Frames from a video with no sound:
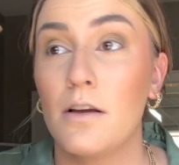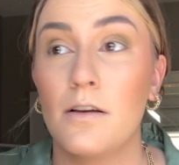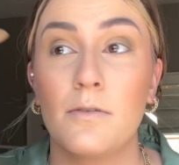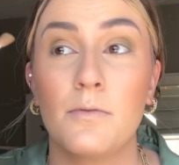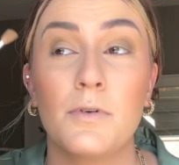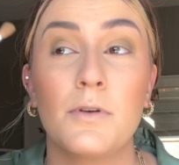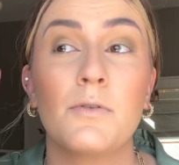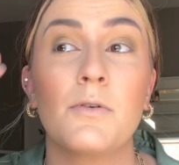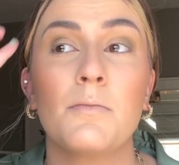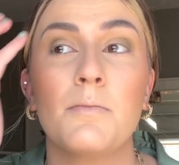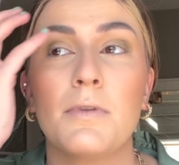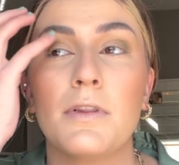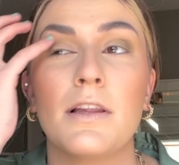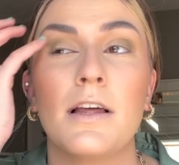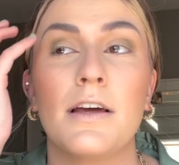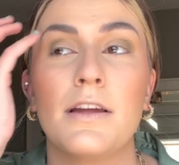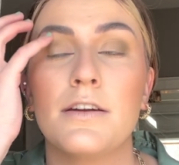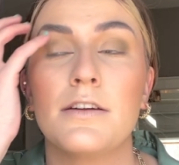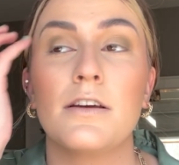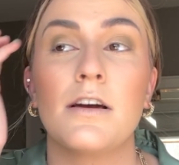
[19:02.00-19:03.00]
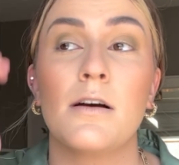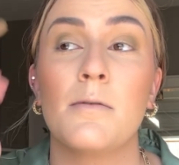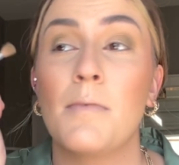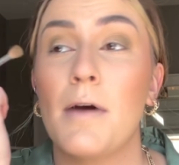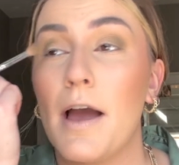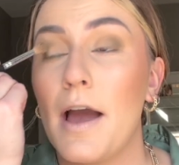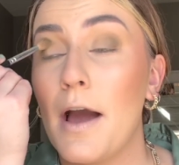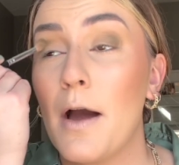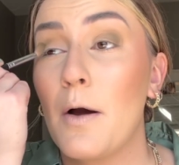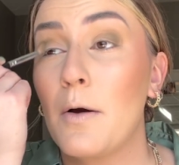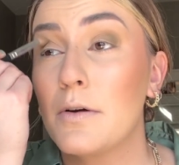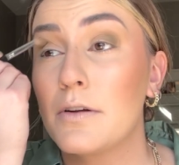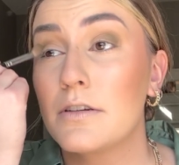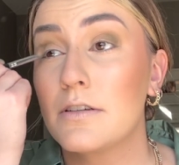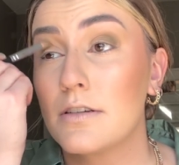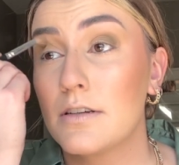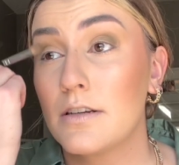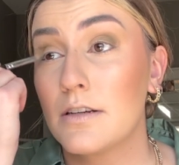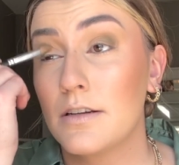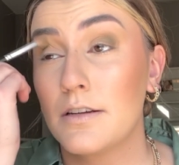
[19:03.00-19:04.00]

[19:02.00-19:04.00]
We will blend them out.